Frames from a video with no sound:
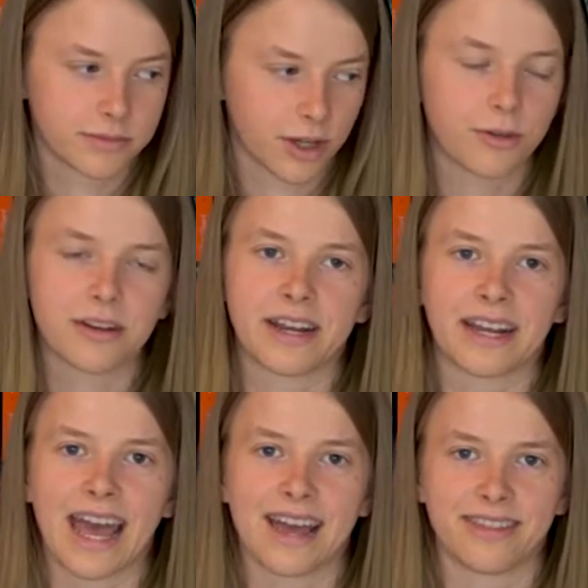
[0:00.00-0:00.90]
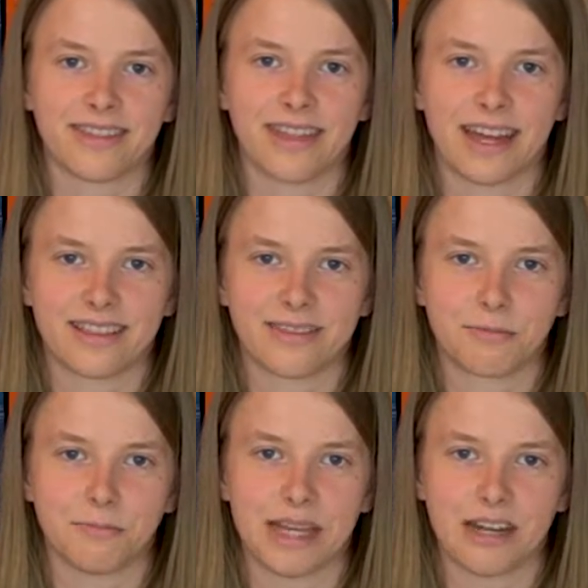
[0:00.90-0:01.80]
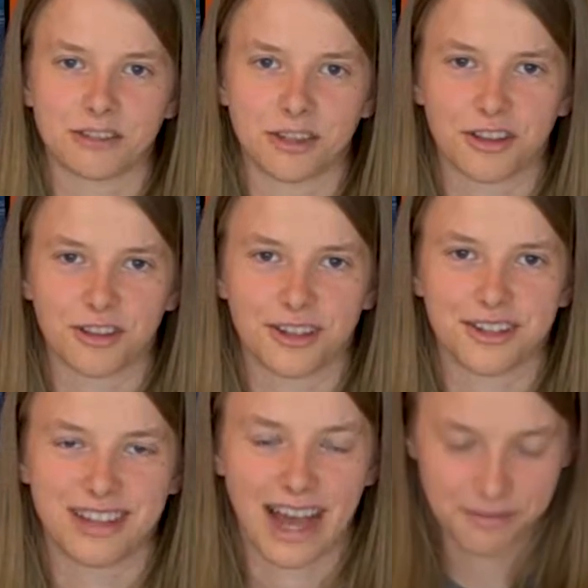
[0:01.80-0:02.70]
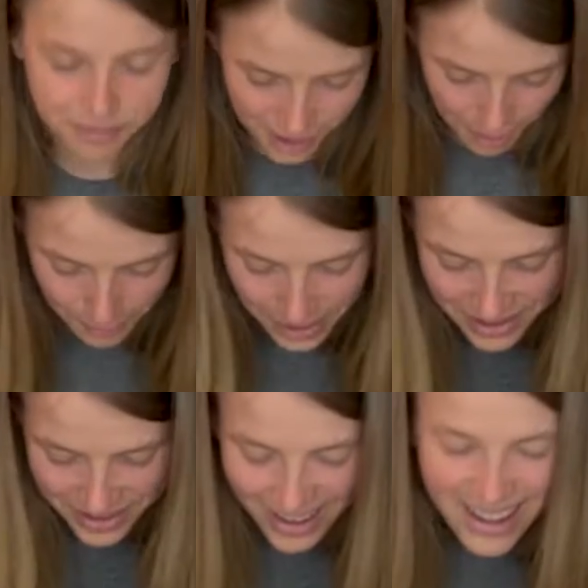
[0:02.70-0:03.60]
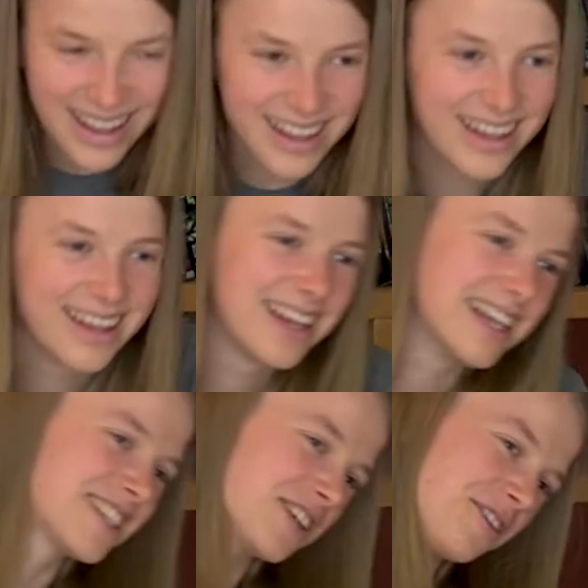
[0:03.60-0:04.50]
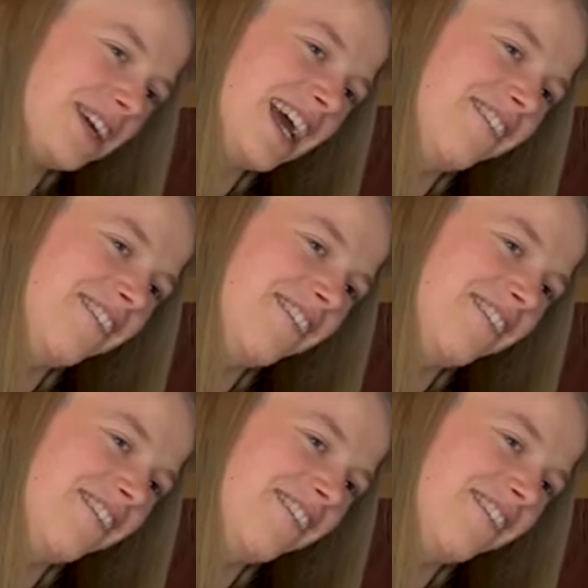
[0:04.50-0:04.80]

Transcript: Don't get a cat that meows all the time. No. Sorry,